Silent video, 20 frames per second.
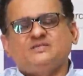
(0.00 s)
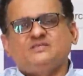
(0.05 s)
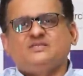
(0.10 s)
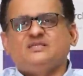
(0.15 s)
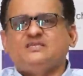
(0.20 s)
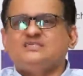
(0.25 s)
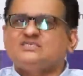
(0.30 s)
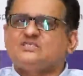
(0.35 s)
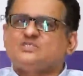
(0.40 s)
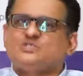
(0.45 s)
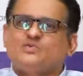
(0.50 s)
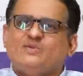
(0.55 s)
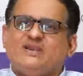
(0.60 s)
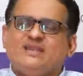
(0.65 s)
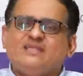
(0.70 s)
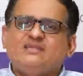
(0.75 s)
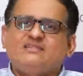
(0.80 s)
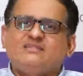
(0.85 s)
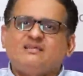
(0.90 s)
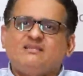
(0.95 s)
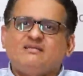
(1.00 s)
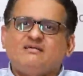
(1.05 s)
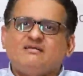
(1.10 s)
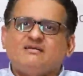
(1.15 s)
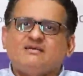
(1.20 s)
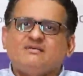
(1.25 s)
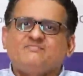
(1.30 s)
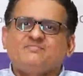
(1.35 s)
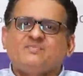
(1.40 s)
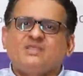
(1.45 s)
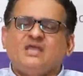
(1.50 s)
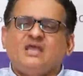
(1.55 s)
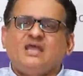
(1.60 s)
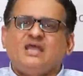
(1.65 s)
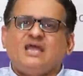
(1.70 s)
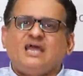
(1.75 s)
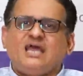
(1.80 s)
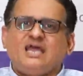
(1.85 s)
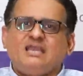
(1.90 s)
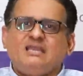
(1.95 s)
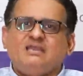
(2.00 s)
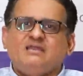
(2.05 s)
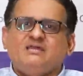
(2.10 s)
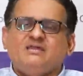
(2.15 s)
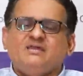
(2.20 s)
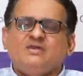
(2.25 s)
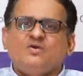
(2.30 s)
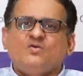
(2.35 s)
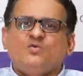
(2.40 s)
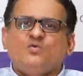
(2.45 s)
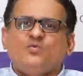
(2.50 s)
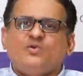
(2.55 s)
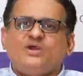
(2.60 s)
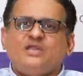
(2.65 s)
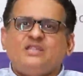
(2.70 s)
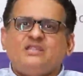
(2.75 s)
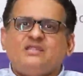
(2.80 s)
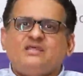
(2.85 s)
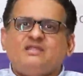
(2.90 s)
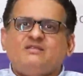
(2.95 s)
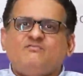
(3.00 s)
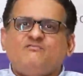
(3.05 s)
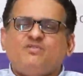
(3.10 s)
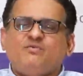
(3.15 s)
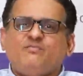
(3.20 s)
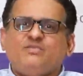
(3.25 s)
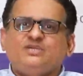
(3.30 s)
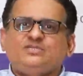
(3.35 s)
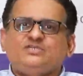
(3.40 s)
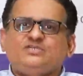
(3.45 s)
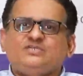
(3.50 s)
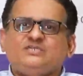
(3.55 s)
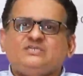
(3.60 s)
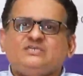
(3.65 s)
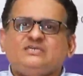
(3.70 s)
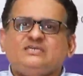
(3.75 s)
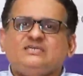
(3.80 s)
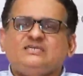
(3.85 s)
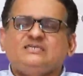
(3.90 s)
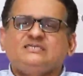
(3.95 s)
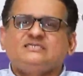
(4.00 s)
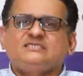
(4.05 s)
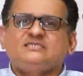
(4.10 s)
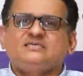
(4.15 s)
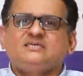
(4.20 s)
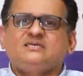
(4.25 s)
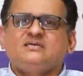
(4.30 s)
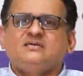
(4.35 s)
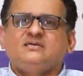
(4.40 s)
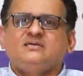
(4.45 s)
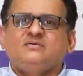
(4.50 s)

There is a swelling in the lung, and when the inflammation is